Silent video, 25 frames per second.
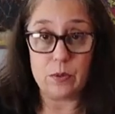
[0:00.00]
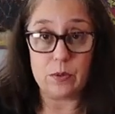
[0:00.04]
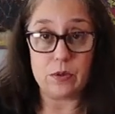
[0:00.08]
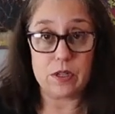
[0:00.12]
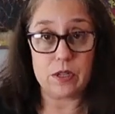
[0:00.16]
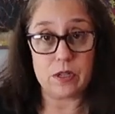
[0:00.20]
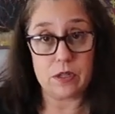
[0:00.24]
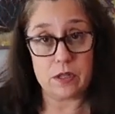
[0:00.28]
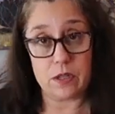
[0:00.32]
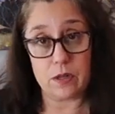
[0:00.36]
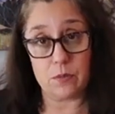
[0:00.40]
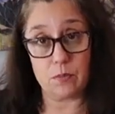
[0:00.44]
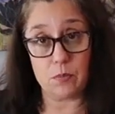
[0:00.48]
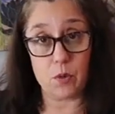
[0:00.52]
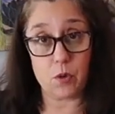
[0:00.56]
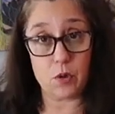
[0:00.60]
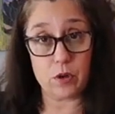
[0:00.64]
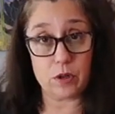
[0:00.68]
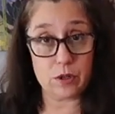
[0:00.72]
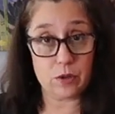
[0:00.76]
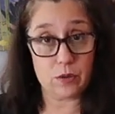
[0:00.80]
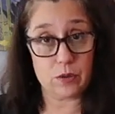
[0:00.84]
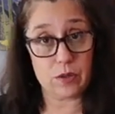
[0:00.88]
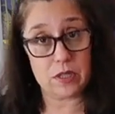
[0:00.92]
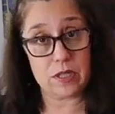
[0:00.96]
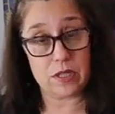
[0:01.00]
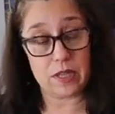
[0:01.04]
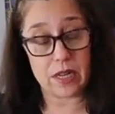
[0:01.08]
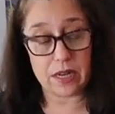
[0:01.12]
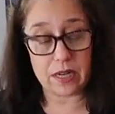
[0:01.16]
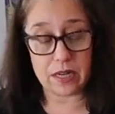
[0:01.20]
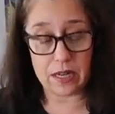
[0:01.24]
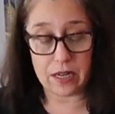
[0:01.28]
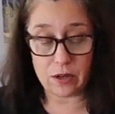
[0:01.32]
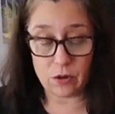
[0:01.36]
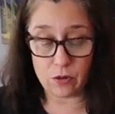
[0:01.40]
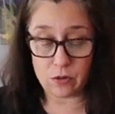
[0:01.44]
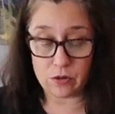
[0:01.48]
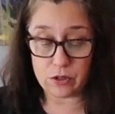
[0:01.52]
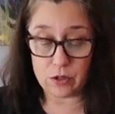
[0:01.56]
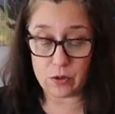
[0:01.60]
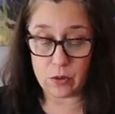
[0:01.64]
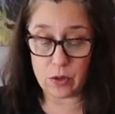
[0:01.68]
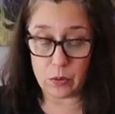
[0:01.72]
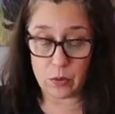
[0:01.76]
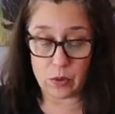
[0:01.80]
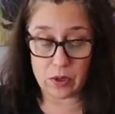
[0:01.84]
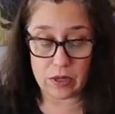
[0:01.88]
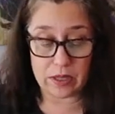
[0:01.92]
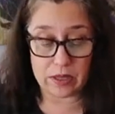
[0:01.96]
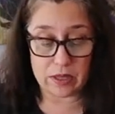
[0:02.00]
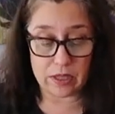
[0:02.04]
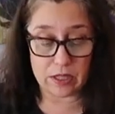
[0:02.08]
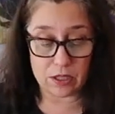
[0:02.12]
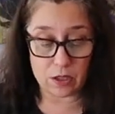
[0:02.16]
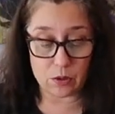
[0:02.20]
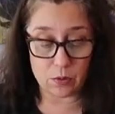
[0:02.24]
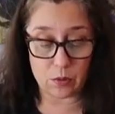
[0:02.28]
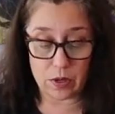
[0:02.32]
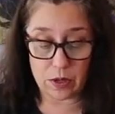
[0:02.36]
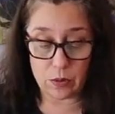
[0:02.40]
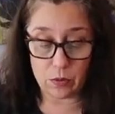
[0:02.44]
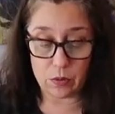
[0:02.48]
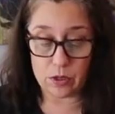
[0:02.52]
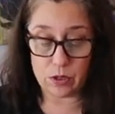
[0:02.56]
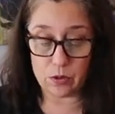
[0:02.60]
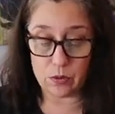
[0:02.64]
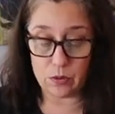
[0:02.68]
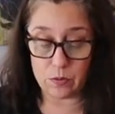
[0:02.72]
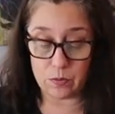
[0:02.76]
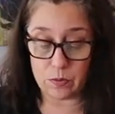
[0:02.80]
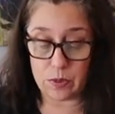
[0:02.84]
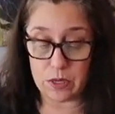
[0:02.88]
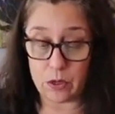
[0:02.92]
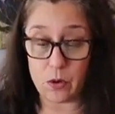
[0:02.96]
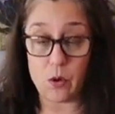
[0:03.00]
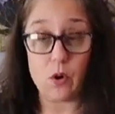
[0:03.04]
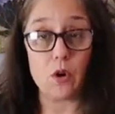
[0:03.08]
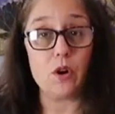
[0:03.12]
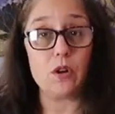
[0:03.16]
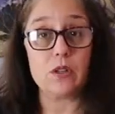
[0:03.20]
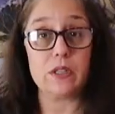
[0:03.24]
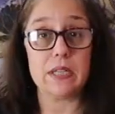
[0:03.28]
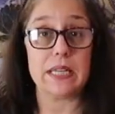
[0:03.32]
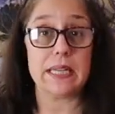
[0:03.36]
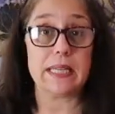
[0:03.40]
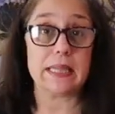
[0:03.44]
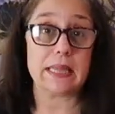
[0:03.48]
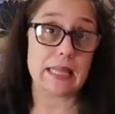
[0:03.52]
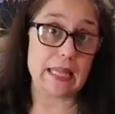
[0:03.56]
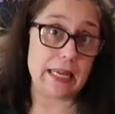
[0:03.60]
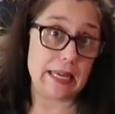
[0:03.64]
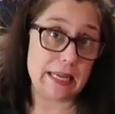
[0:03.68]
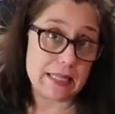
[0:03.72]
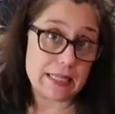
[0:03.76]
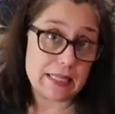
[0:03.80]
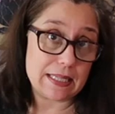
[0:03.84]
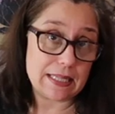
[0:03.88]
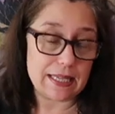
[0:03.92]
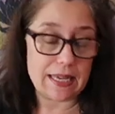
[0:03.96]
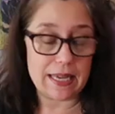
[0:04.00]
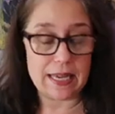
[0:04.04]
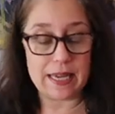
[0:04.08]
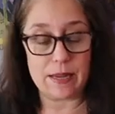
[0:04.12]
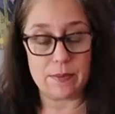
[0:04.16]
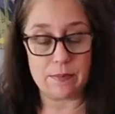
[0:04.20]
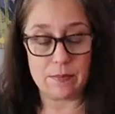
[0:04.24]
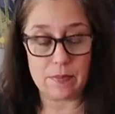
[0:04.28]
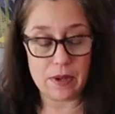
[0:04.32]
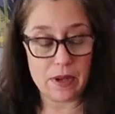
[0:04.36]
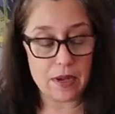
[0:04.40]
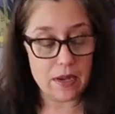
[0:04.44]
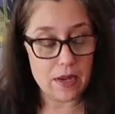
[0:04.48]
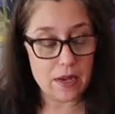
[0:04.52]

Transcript: which is the portrait setting, or do I want it this way, which would be called a landscape